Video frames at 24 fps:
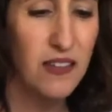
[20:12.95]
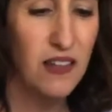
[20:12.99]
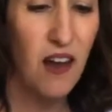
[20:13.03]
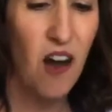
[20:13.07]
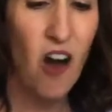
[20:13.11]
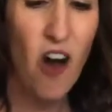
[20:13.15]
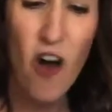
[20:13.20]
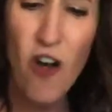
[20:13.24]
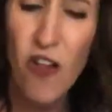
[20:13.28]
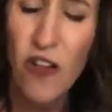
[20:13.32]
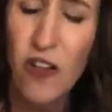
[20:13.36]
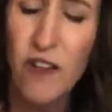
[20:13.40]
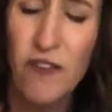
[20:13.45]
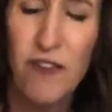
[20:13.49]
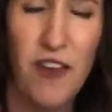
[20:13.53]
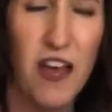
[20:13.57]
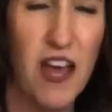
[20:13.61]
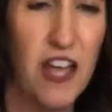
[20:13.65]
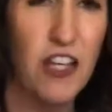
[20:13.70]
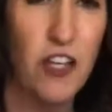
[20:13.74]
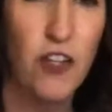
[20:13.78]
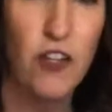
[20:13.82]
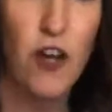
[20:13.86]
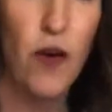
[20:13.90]
All of
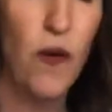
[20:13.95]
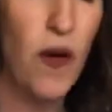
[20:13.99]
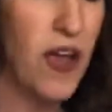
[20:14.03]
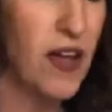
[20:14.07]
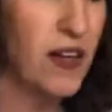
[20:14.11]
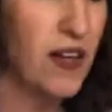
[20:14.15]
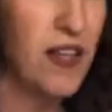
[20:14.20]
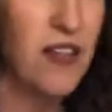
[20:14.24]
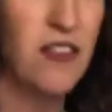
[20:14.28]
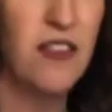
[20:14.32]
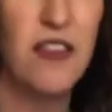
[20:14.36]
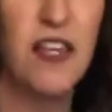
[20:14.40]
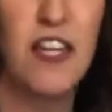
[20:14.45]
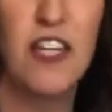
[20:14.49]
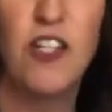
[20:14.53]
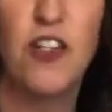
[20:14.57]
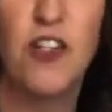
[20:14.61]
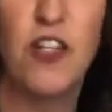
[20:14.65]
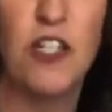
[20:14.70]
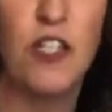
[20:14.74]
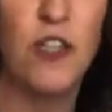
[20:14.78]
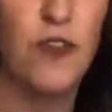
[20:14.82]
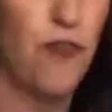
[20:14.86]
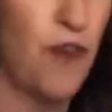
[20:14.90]
it, you know, anything
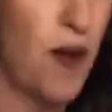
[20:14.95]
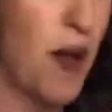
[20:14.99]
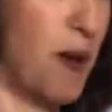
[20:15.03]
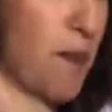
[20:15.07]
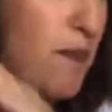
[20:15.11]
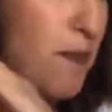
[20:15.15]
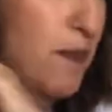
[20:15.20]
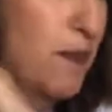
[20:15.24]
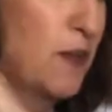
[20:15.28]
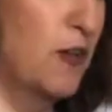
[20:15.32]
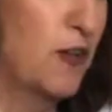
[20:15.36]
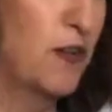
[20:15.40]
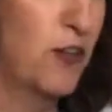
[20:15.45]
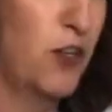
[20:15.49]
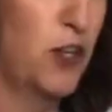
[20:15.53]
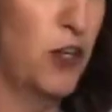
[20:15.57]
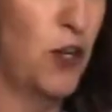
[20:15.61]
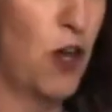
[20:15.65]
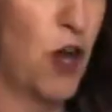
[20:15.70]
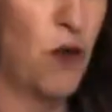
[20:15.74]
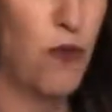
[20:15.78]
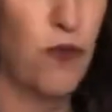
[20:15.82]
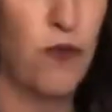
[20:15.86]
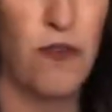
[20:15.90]
just from,
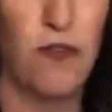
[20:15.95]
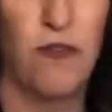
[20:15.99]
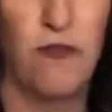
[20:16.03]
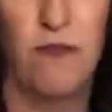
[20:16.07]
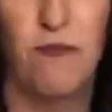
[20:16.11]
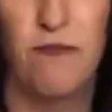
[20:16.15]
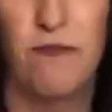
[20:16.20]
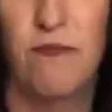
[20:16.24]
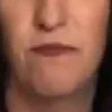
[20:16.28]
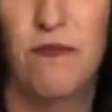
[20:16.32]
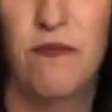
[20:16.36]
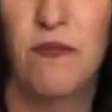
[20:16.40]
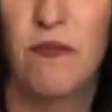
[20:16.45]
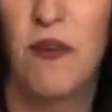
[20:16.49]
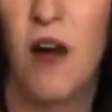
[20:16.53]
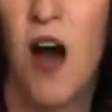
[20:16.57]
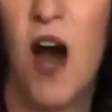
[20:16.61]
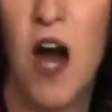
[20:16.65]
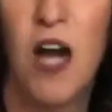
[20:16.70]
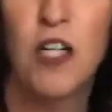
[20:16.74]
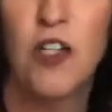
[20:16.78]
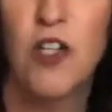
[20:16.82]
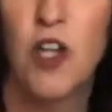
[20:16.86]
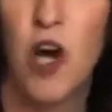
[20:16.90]
you know,
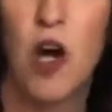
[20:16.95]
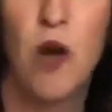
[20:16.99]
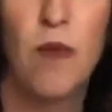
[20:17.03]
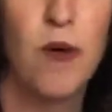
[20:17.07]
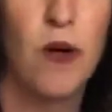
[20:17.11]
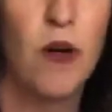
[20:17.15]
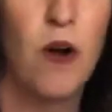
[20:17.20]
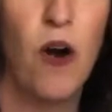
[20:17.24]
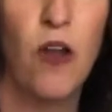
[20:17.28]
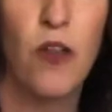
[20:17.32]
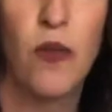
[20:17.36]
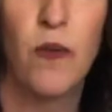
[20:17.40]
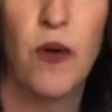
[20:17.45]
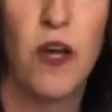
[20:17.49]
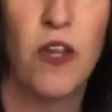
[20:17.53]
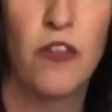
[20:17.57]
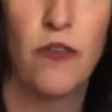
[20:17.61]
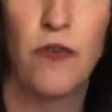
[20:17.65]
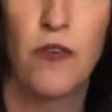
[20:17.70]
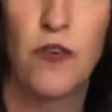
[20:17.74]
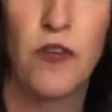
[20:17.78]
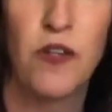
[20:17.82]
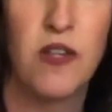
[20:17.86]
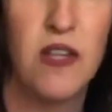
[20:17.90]
October all the way
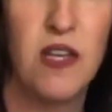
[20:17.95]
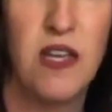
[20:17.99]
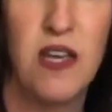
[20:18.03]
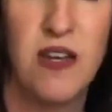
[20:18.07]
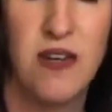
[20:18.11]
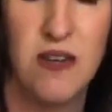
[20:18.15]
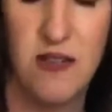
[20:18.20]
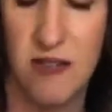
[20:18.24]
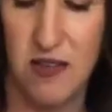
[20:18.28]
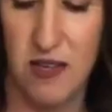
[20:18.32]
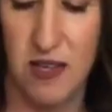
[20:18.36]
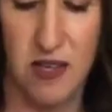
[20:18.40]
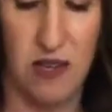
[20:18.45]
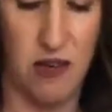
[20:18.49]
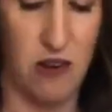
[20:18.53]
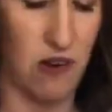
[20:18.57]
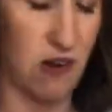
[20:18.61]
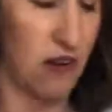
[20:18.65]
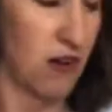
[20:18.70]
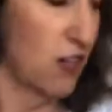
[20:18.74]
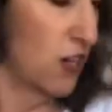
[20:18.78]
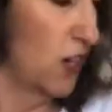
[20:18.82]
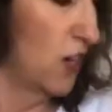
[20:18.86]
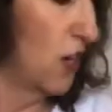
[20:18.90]
through to the end of the
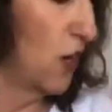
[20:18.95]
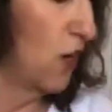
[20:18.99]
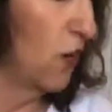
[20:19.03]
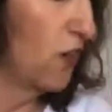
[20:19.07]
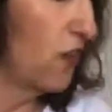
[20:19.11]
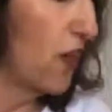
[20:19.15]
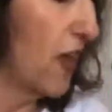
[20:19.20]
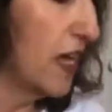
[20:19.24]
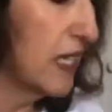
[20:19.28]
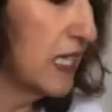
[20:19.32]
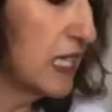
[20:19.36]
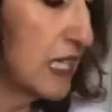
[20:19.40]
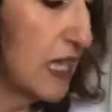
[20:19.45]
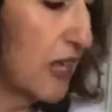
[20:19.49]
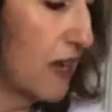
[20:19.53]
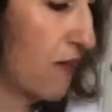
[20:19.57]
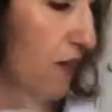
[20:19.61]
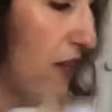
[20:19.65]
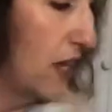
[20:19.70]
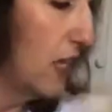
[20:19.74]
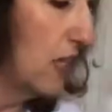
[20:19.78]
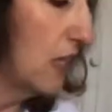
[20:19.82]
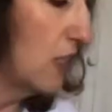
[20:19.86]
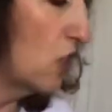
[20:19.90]
year, you know,
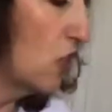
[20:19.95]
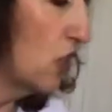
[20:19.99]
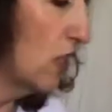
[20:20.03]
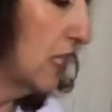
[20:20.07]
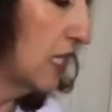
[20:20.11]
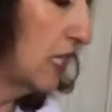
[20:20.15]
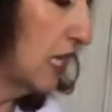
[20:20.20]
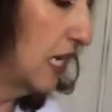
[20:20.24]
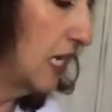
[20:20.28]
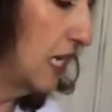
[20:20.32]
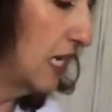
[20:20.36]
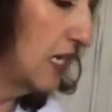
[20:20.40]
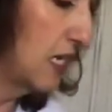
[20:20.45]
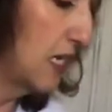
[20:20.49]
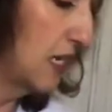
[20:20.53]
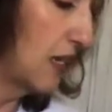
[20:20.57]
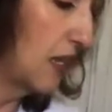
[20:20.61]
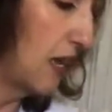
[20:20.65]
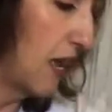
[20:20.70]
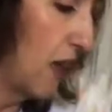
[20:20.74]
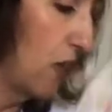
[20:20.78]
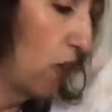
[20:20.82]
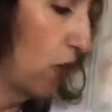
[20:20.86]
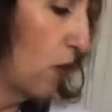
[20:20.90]
Thanksgiving and just getting
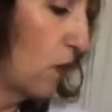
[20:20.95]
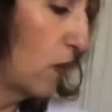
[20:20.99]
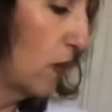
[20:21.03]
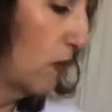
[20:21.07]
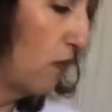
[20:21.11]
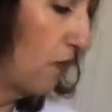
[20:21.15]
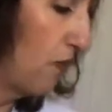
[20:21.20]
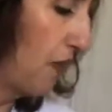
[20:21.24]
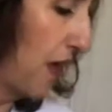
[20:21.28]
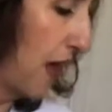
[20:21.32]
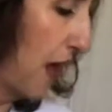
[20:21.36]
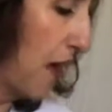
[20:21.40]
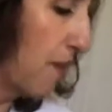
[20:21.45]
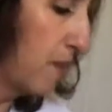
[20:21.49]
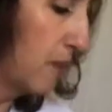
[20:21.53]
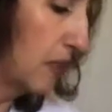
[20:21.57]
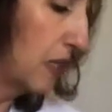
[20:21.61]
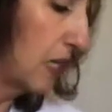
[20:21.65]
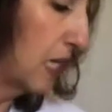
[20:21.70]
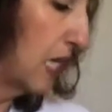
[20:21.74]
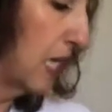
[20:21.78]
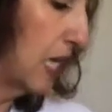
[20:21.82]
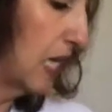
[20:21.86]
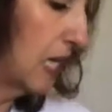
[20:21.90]
together with
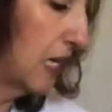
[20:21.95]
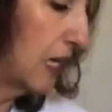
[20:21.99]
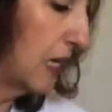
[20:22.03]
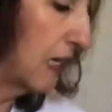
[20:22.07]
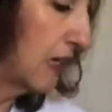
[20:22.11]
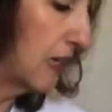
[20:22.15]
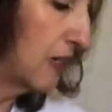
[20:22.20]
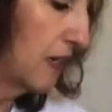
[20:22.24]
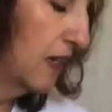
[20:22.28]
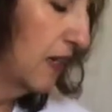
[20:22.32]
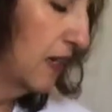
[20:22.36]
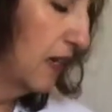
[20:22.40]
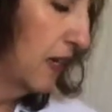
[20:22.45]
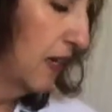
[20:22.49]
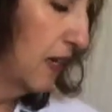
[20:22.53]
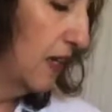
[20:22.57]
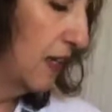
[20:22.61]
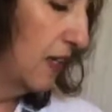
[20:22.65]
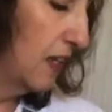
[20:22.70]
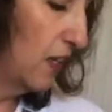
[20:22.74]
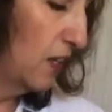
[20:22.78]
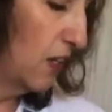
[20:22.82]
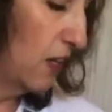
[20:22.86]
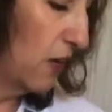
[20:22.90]
family and,
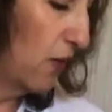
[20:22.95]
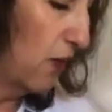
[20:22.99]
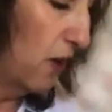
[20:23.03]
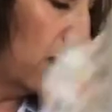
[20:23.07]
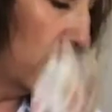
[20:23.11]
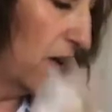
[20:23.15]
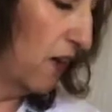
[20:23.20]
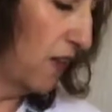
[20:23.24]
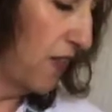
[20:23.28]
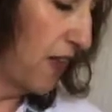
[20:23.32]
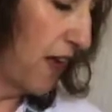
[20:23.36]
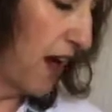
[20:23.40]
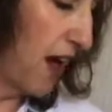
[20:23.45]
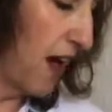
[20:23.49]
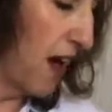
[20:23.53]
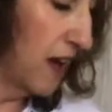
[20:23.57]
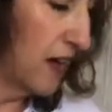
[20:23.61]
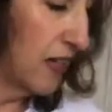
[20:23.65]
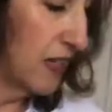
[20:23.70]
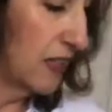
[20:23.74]
you know, all that.